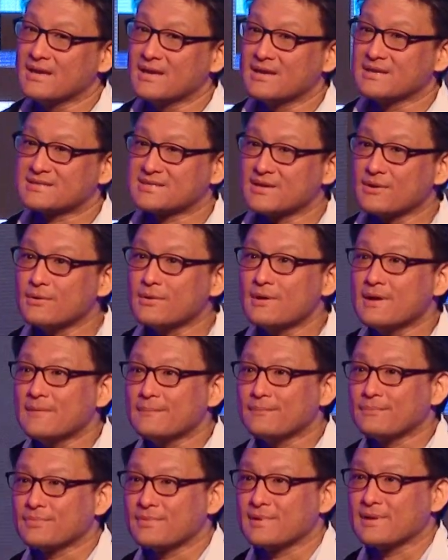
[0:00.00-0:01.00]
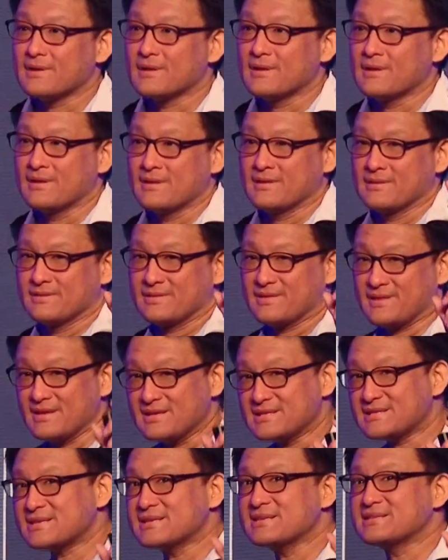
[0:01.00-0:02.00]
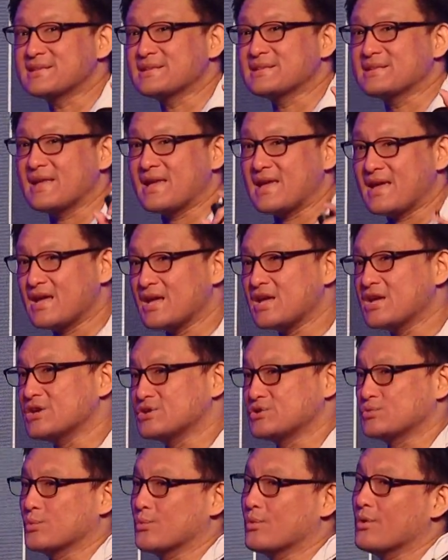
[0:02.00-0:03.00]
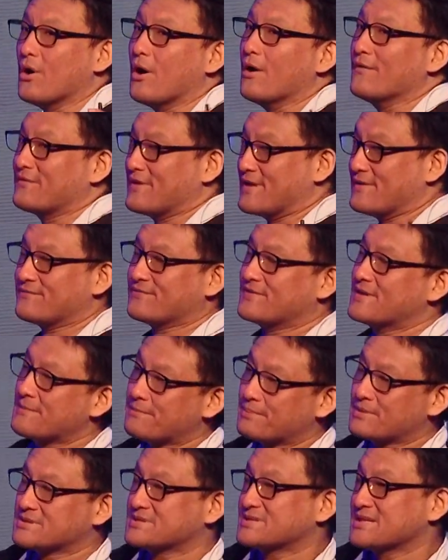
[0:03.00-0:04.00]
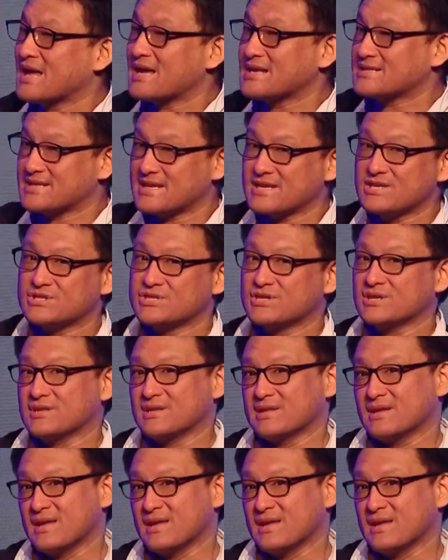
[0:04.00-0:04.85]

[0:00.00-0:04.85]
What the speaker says: So this is an age of infinite personalization.